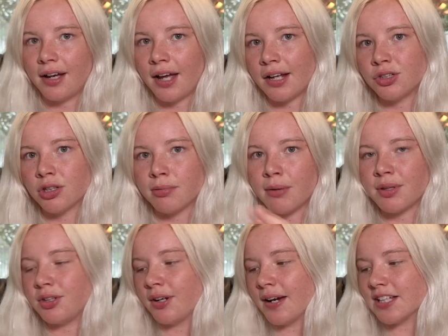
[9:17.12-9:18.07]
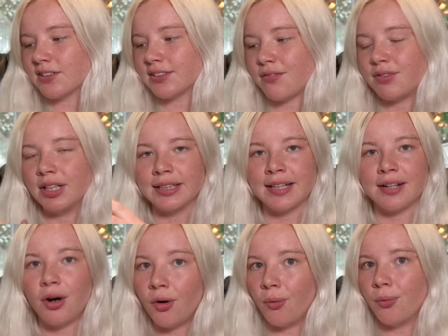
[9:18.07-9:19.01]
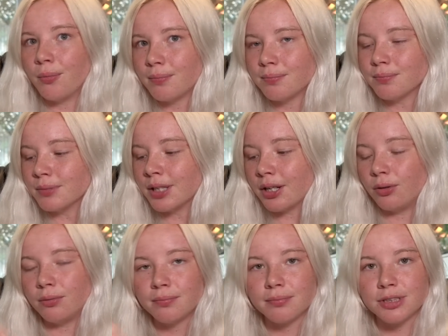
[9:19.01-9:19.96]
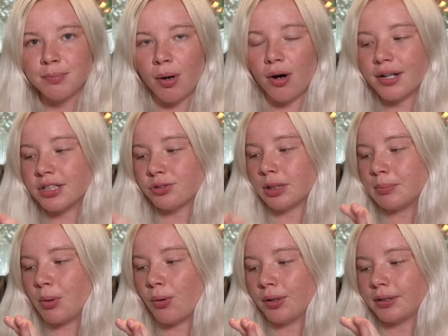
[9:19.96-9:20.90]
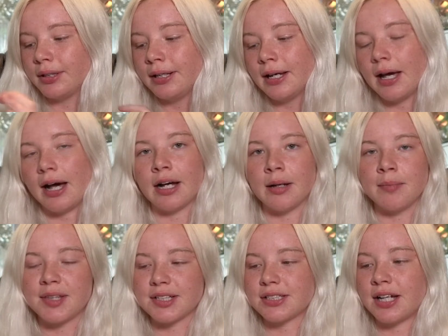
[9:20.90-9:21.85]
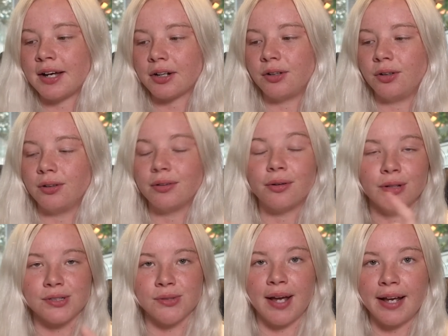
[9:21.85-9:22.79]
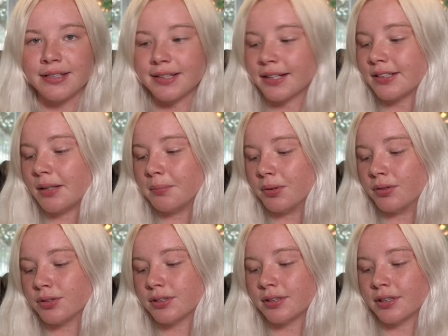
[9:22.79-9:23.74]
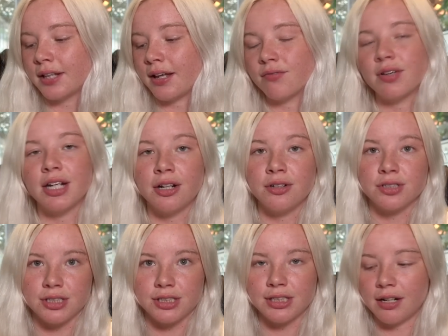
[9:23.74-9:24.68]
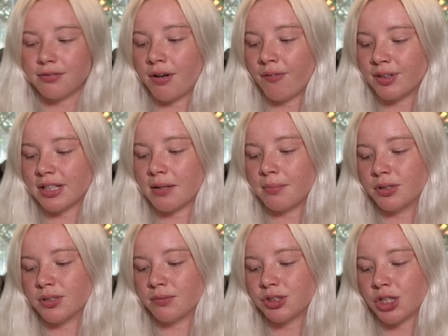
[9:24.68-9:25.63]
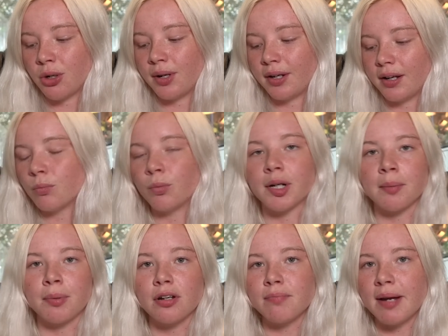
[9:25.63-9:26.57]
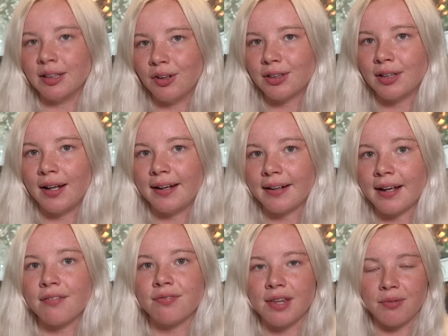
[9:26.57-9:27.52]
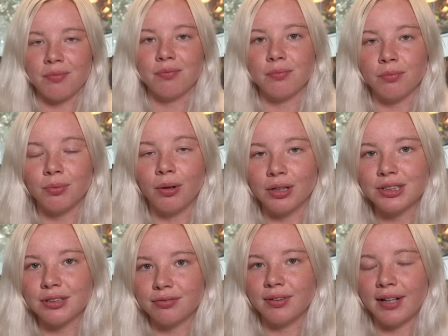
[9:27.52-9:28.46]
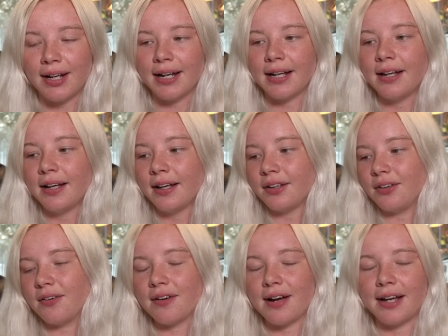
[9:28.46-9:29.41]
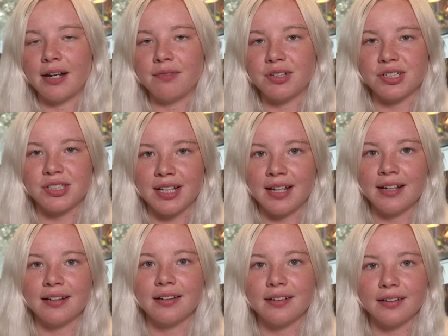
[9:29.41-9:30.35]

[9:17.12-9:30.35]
and talk about it with you guys, because I feel like that whole little spot is really important. This article also has examples, they have videos and stuff of examples of showing what a bird may look like if they want to fly. You can kind of just see it,